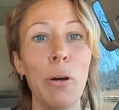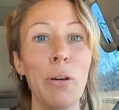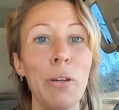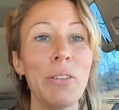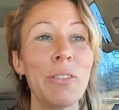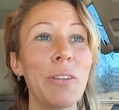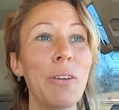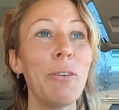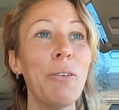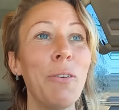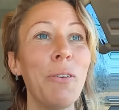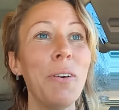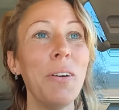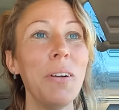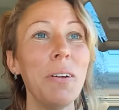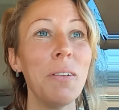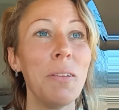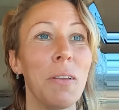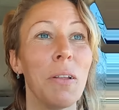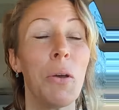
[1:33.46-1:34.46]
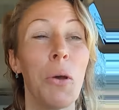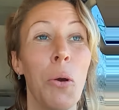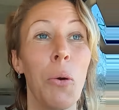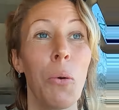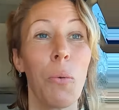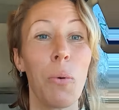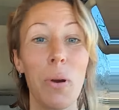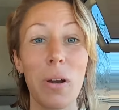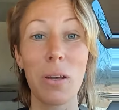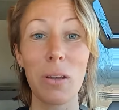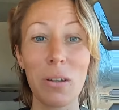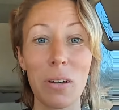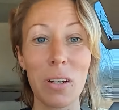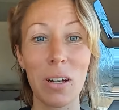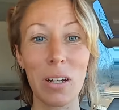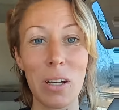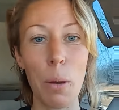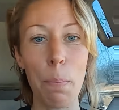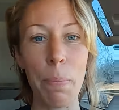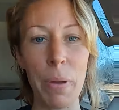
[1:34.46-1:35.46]
those. what are you
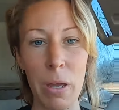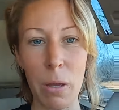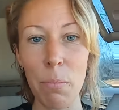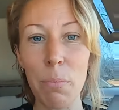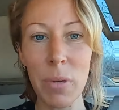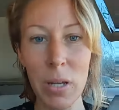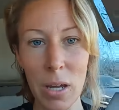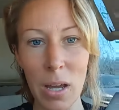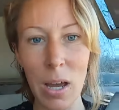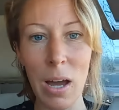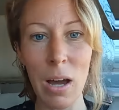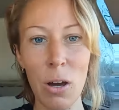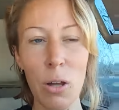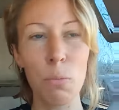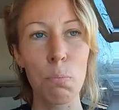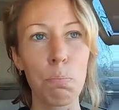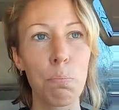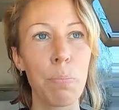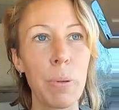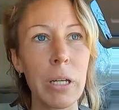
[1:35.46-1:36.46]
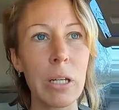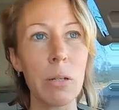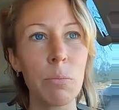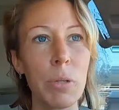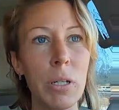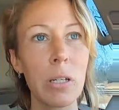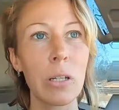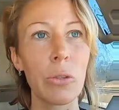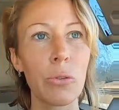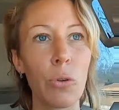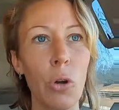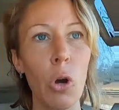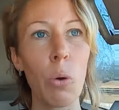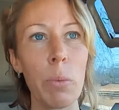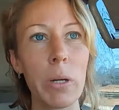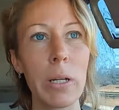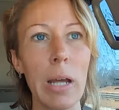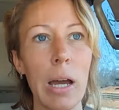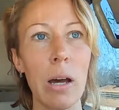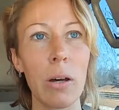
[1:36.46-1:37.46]
gonna pimp me out and beat me and throw
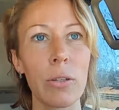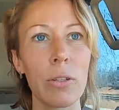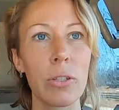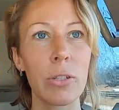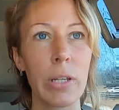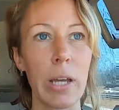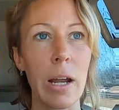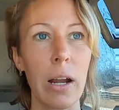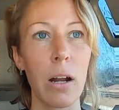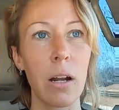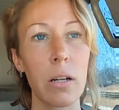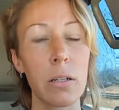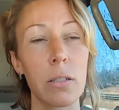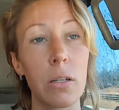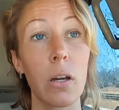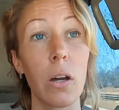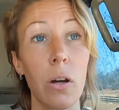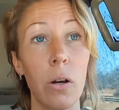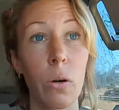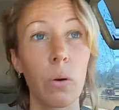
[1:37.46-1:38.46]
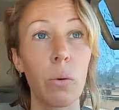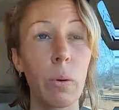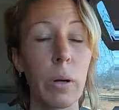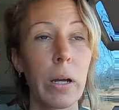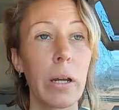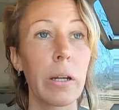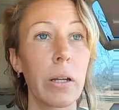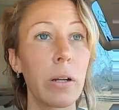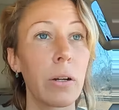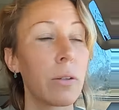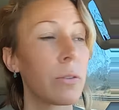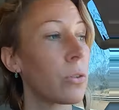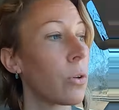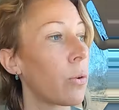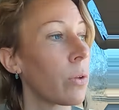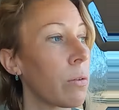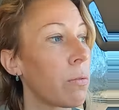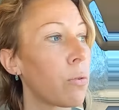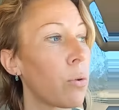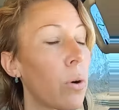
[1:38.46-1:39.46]
me downstairs? Oh, wait, you're
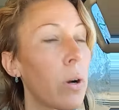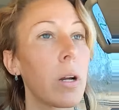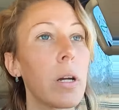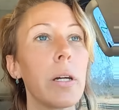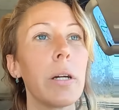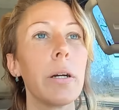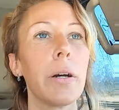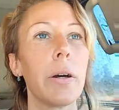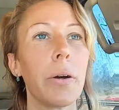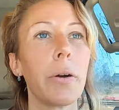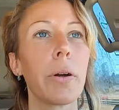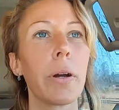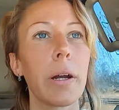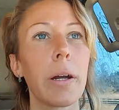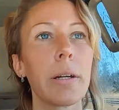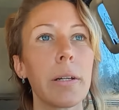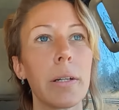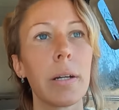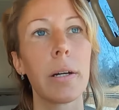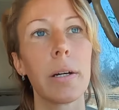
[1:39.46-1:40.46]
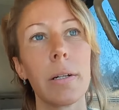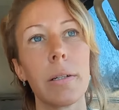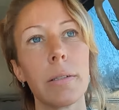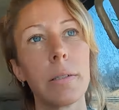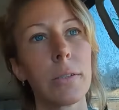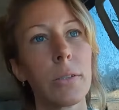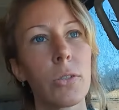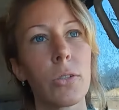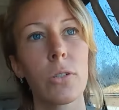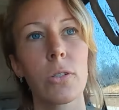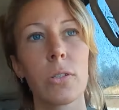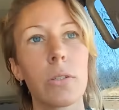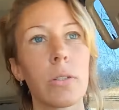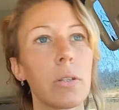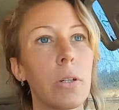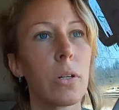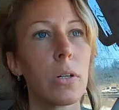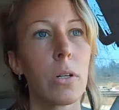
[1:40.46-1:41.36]
totally for it? Okay, no, just